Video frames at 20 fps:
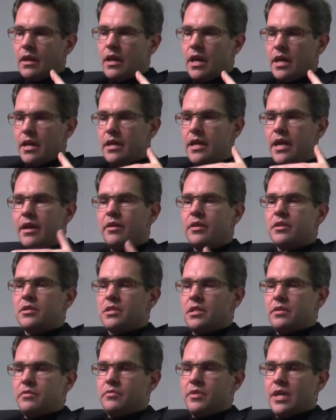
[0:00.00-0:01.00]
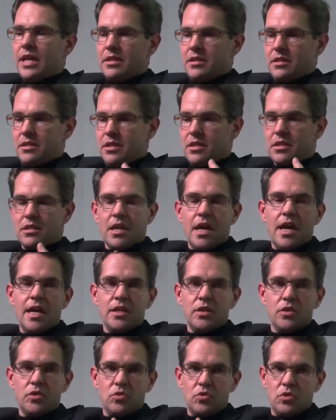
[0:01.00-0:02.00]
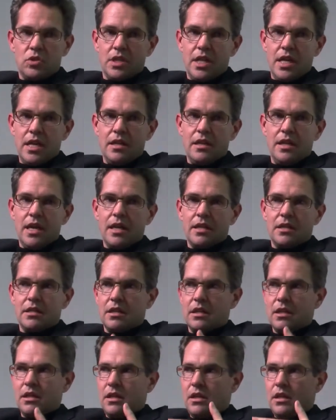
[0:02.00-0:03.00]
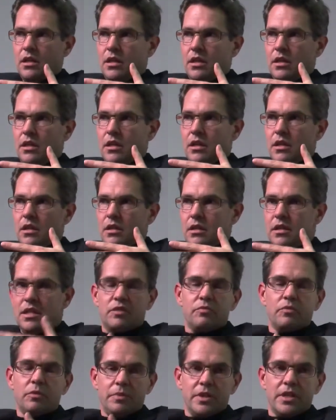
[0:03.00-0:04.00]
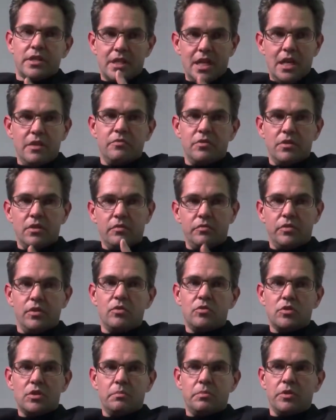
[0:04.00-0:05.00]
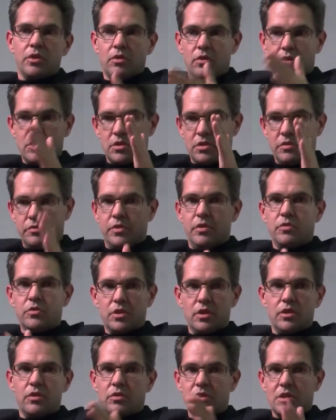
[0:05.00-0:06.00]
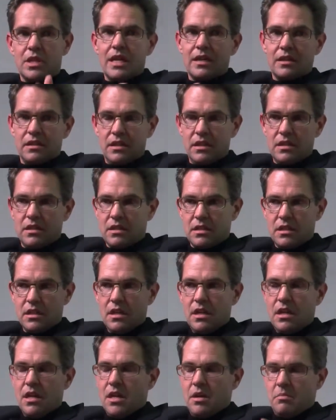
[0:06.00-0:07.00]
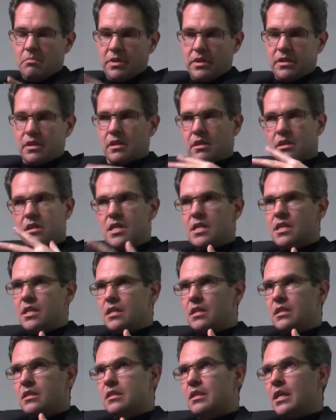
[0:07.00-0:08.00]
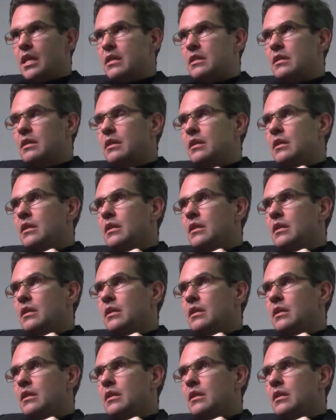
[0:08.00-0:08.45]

a narrative that's designed to say that this will be safe in the future because the future looks like this. But the thing is that